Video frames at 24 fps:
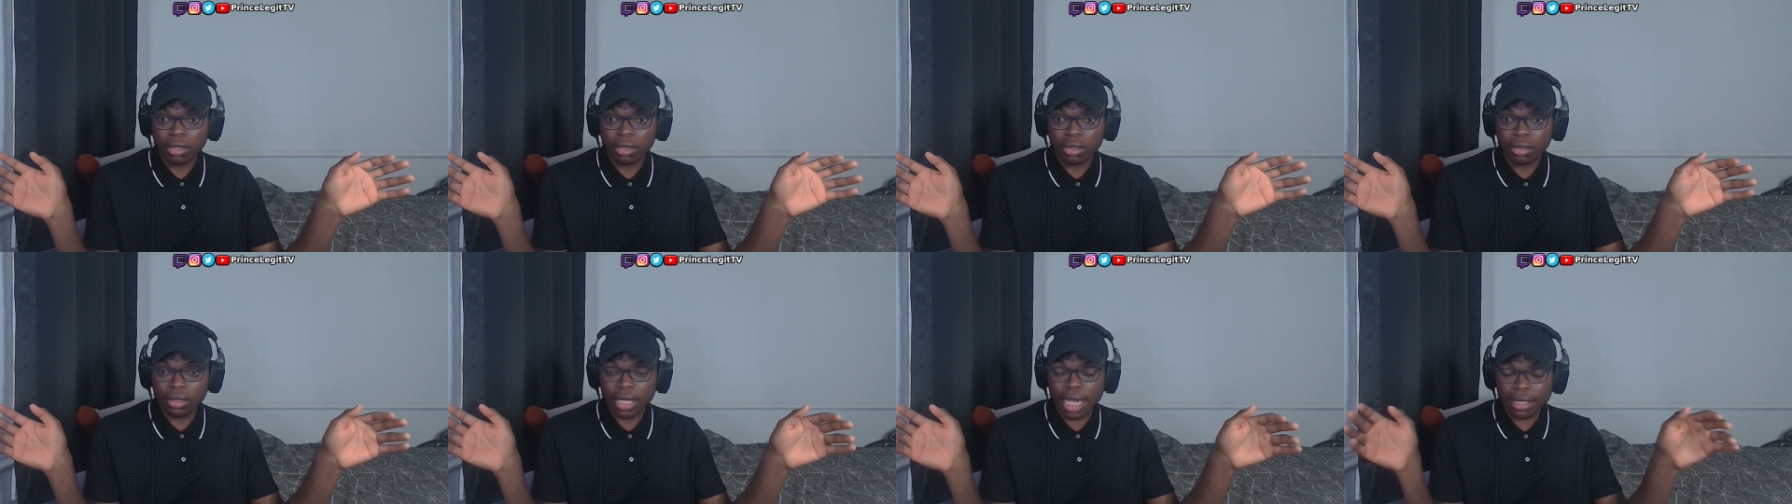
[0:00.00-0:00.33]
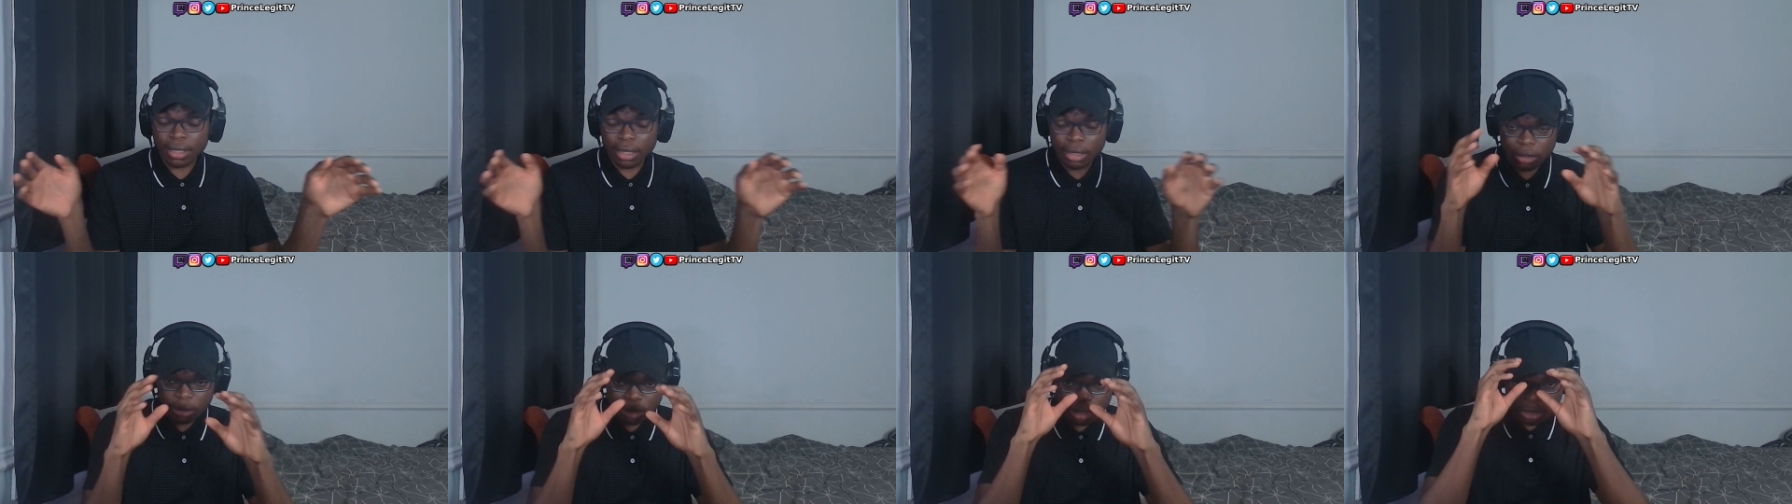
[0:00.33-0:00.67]
That
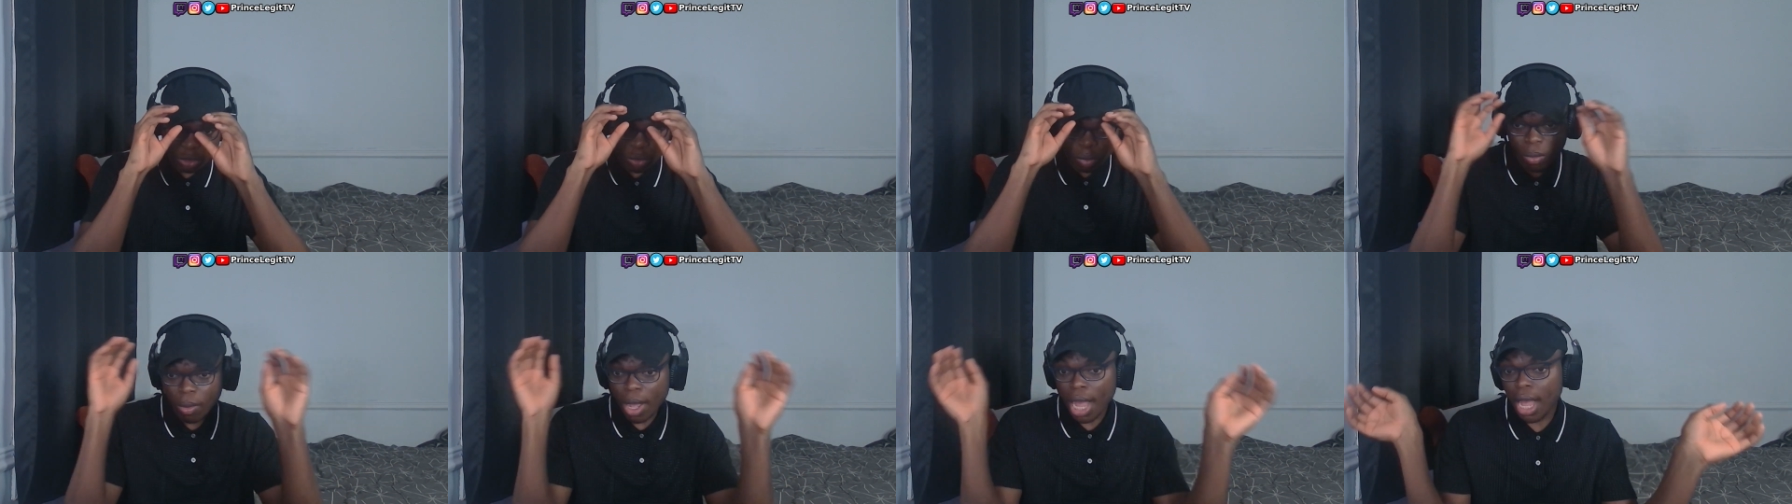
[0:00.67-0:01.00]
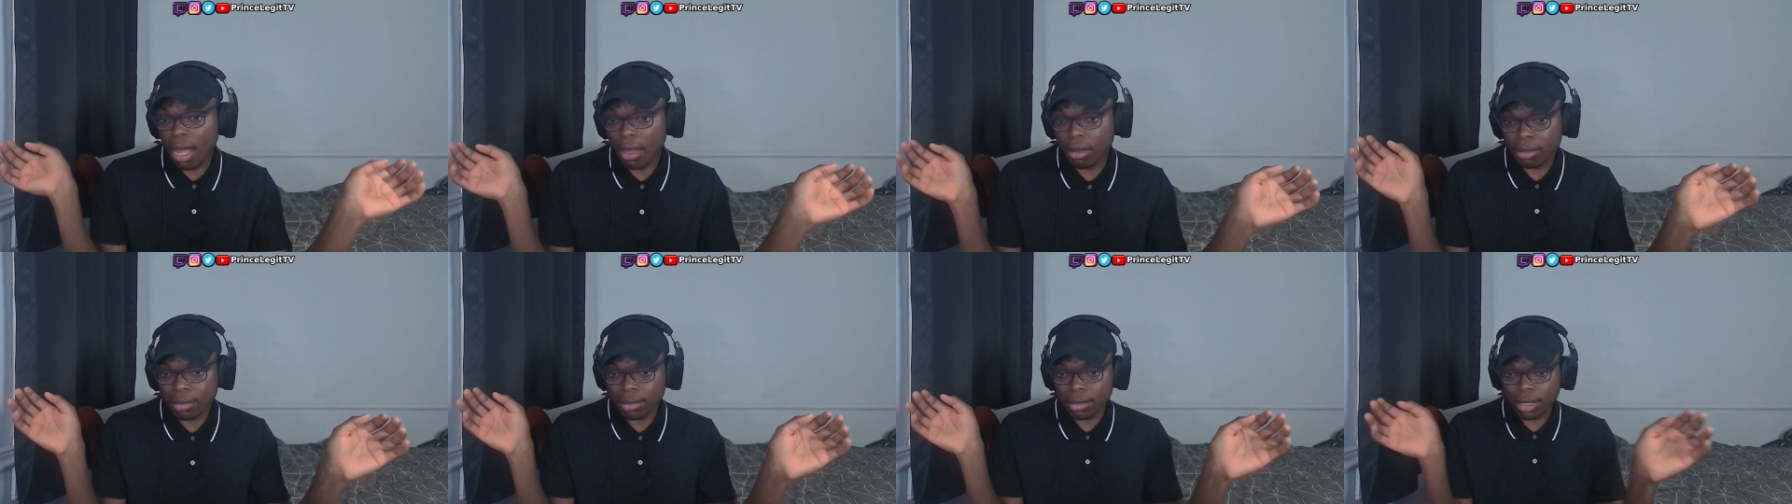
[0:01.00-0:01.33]
thing's just
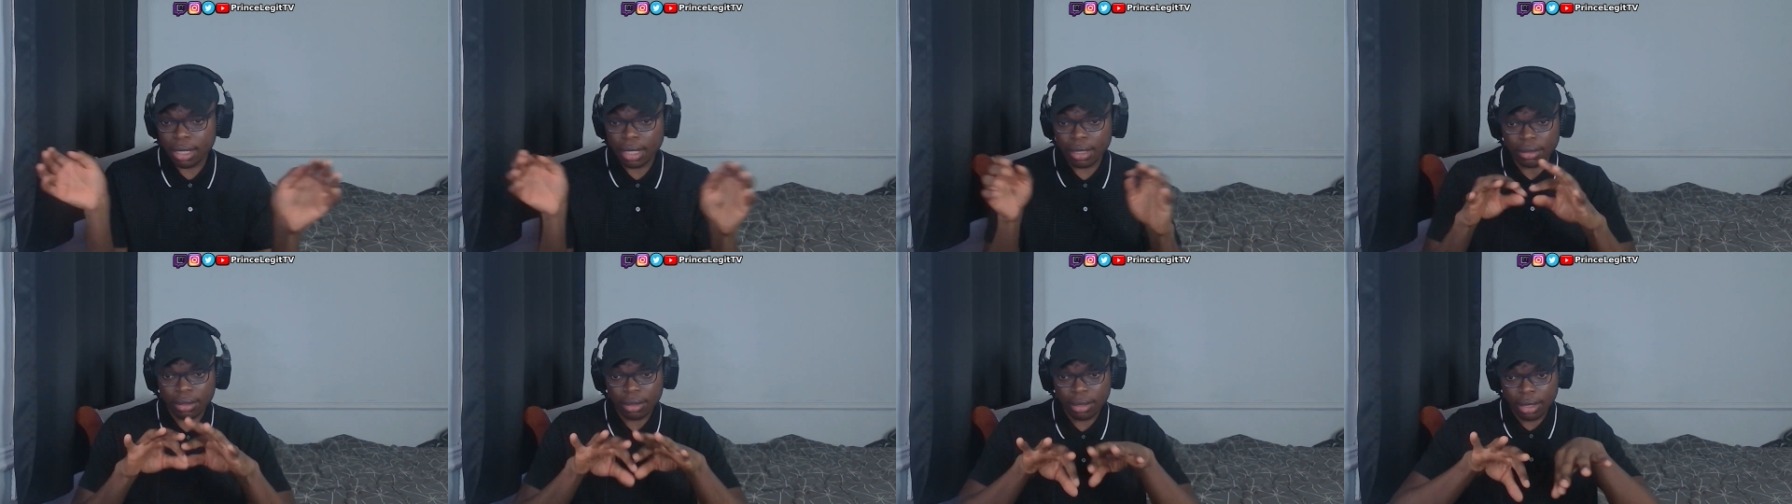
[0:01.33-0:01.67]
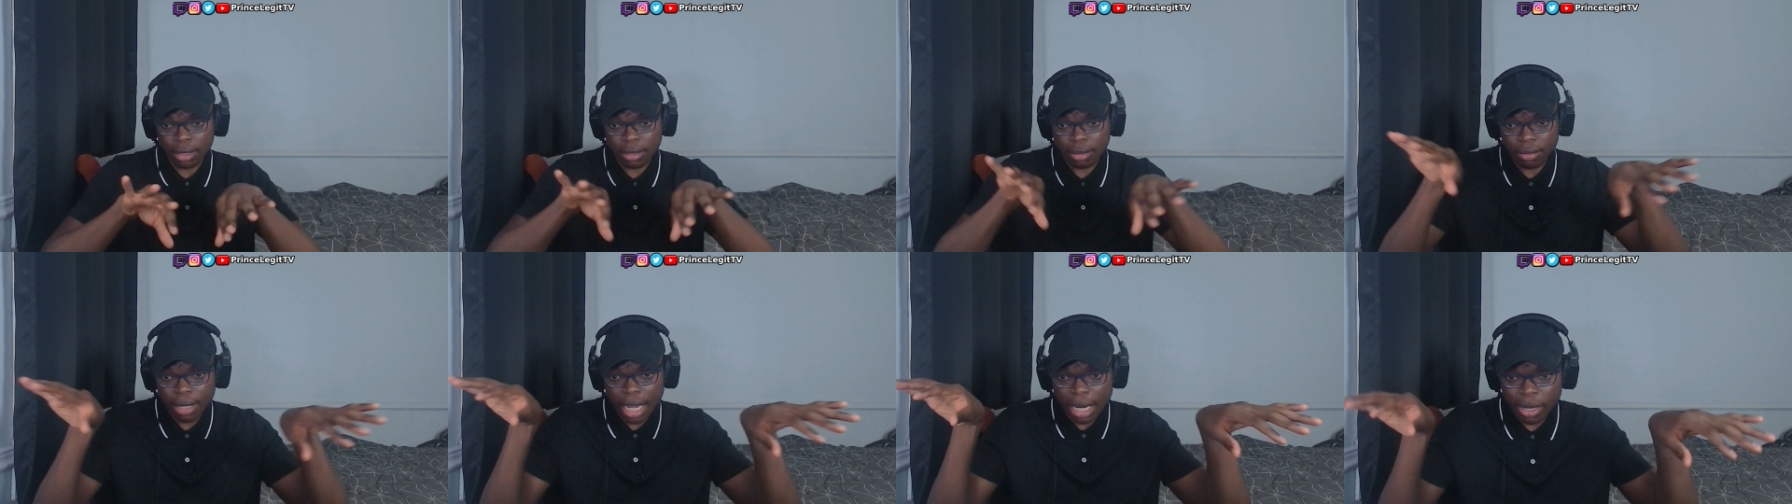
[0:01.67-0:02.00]
wild. She like, she like,